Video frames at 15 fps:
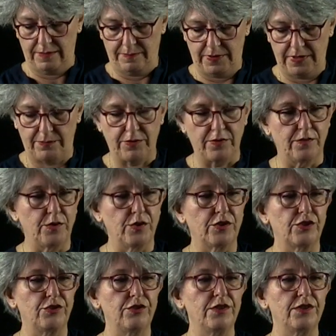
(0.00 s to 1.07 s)
people were
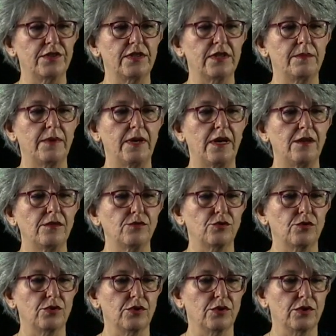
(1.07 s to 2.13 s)
curious about